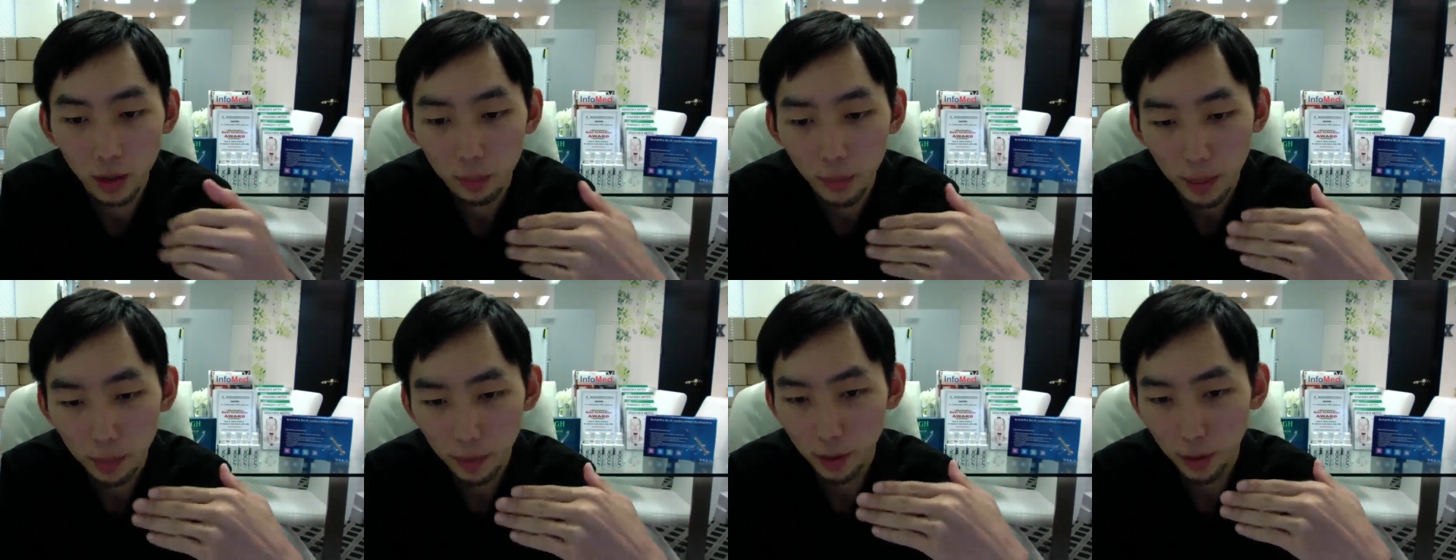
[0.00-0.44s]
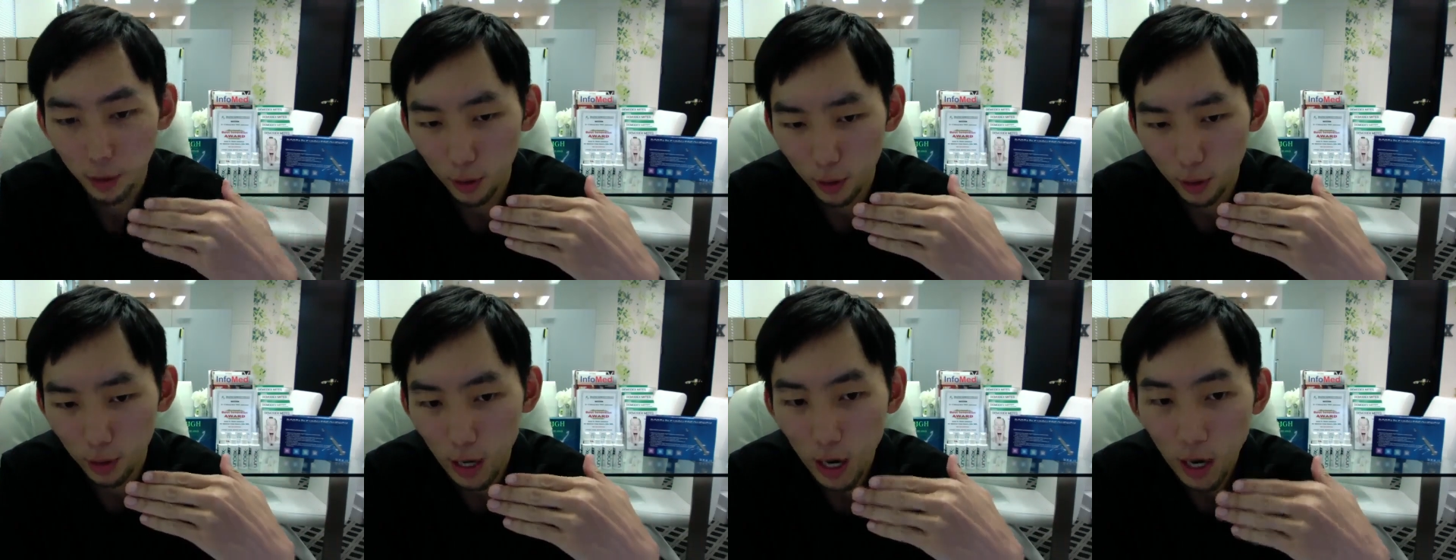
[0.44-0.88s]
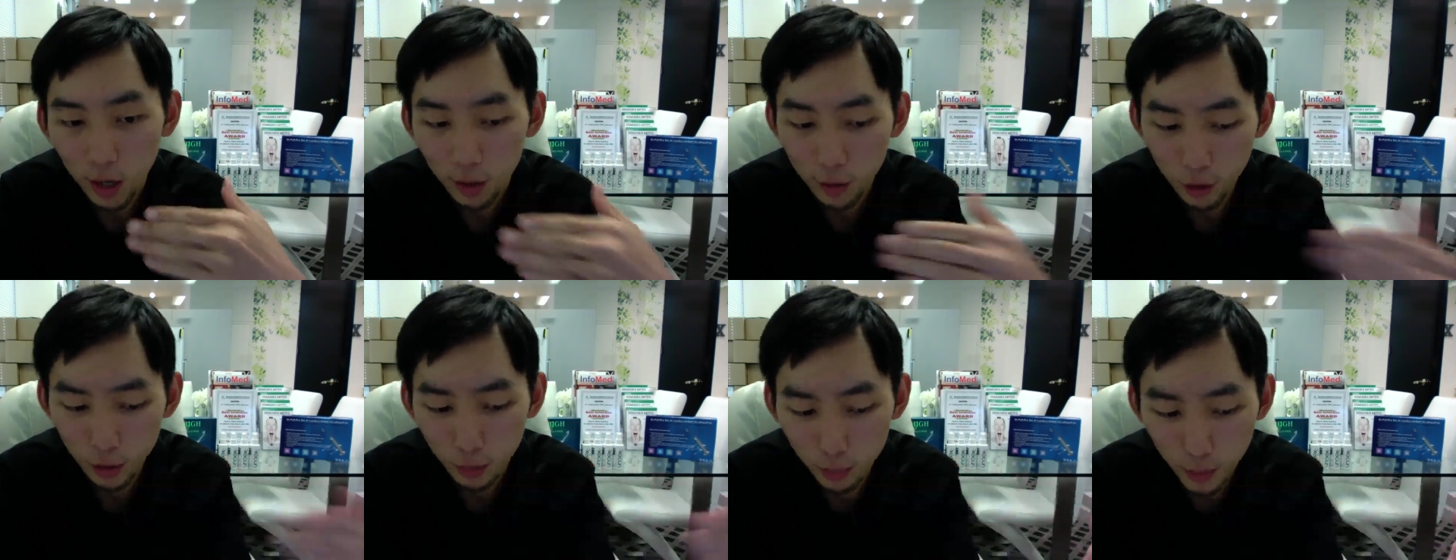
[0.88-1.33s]
maybe not
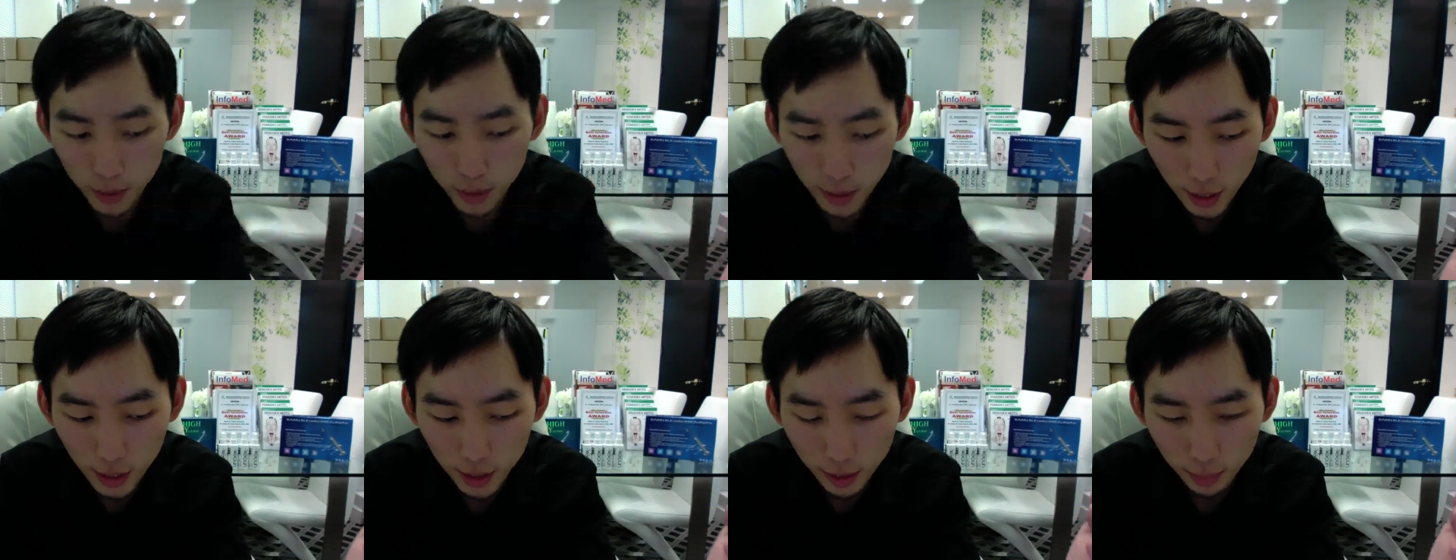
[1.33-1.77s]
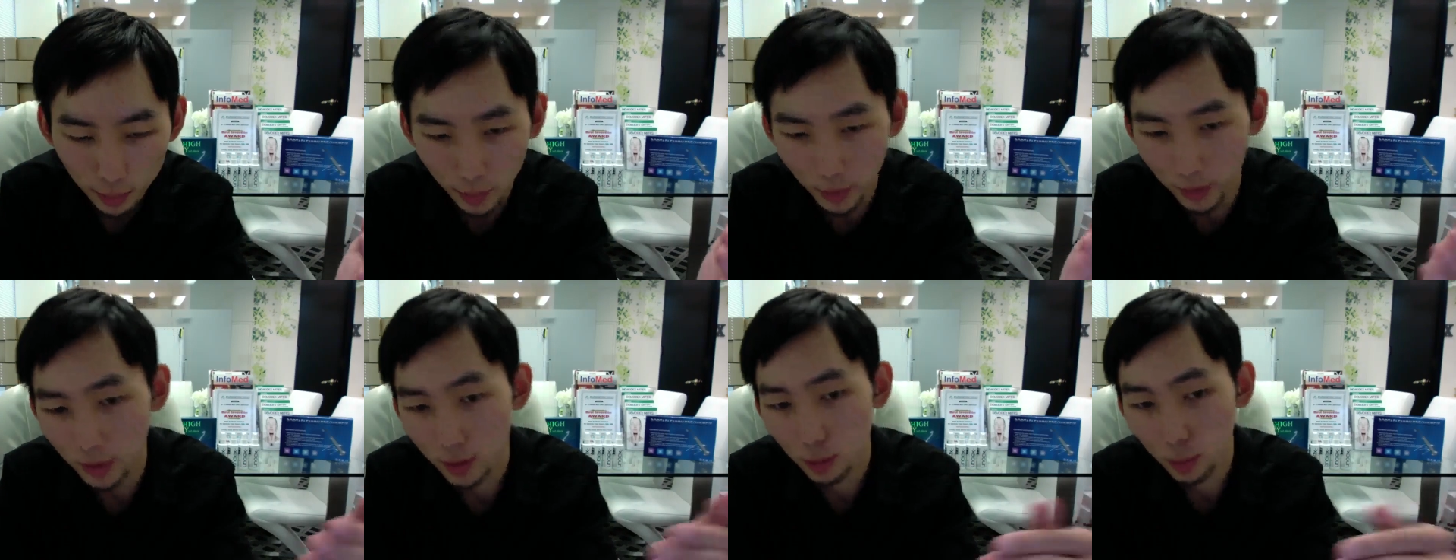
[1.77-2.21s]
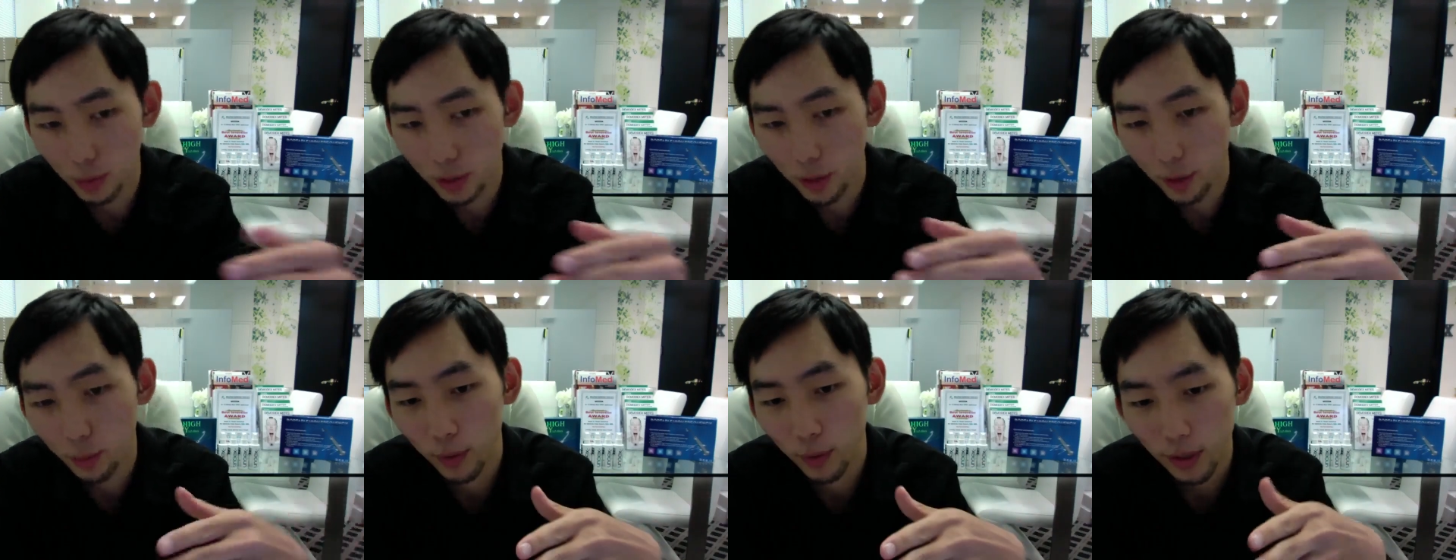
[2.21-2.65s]
100% because we
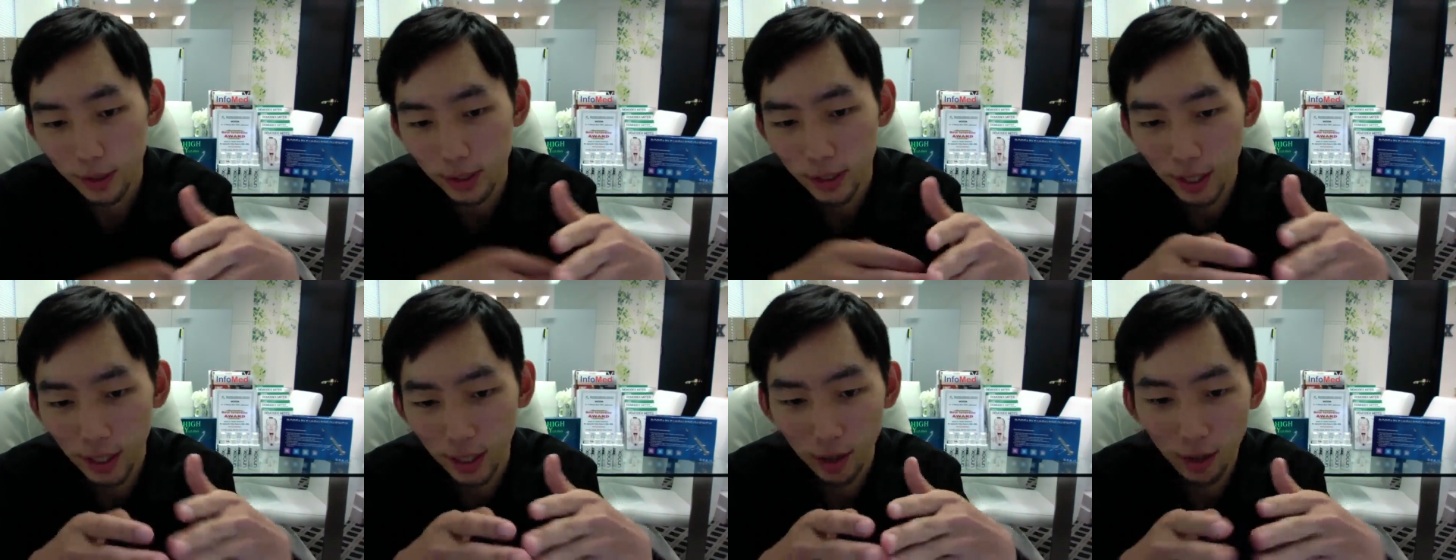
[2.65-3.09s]
don't want to say,